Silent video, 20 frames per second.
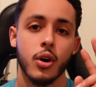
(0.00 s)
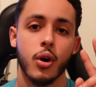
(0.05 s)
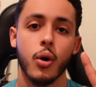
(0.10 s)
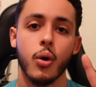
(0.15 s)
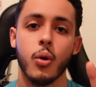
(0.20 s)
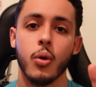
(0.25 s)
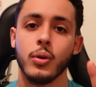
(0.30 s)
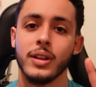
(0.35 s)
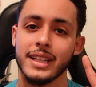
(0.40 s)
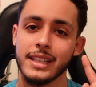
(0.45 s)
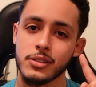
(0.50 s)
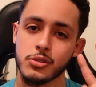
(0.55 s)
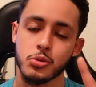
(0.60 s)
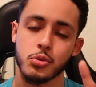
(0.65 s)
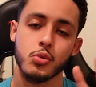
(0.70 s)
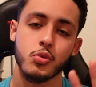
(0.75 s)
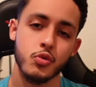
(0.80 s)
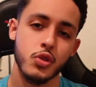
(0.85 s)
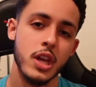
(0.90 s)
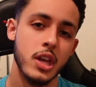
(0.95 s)
only
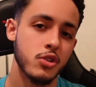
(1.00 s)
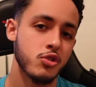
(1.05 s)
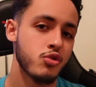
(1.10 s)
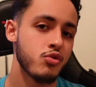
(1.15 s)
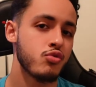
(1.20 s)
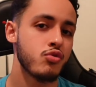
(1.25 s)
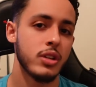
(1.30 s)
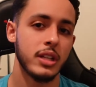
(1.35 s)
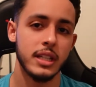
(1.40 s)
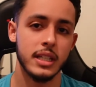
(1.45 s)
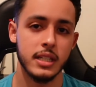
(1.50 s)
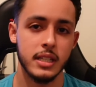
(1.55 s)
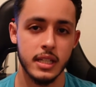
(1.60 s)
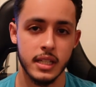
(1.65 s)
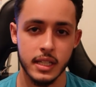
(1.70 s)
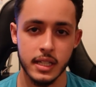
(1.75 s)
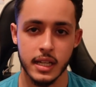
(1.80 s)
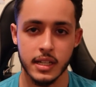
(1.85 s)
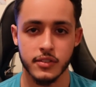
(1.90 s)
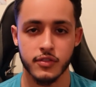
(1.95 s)
two things you really
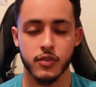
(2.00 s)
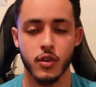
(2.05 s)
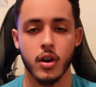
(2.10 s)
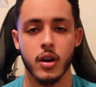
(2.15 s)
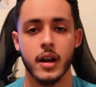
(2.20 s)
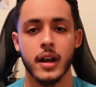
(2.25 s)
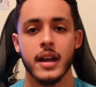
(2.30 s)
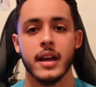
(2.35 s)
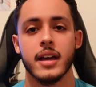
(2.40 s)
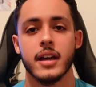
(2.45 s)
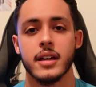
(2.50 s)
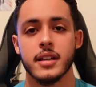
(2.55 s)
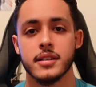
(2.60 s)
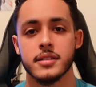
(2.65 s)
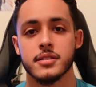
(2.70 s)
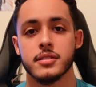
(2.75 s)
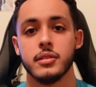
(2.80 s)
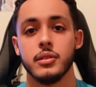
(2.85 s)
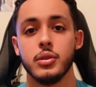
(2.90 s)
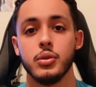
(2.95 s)
need as far
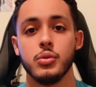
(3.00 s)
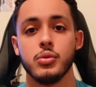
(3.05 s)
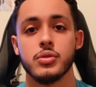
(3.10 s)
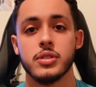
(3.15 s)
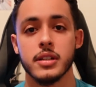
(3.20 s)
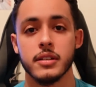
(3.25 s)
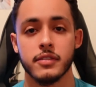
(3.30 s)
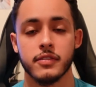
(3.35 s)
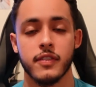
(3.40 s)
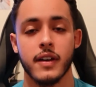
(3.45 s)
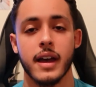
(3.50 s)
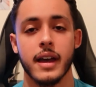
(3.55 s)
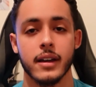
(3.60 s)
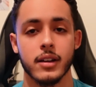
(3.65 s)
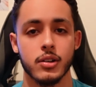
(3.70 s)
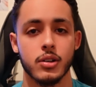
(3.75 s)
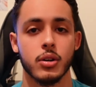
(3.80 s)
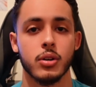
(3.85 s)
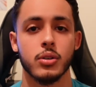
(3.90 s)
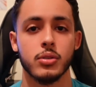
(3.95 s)
as losing
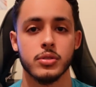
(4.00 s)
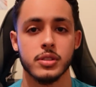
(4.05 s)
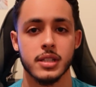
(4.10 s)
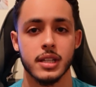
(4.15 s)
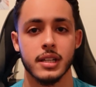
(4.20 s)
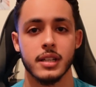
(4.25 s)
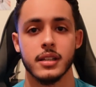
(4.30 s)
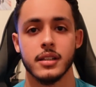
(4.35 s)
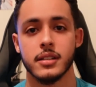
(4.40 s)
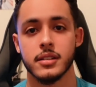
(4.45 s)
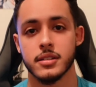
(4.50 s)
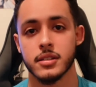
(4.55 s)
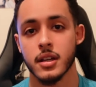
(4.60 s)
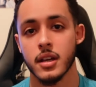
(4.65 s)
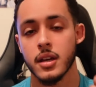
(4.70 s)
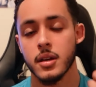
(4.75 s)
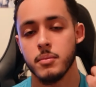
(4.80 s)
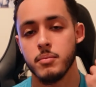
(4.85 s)
fat goes is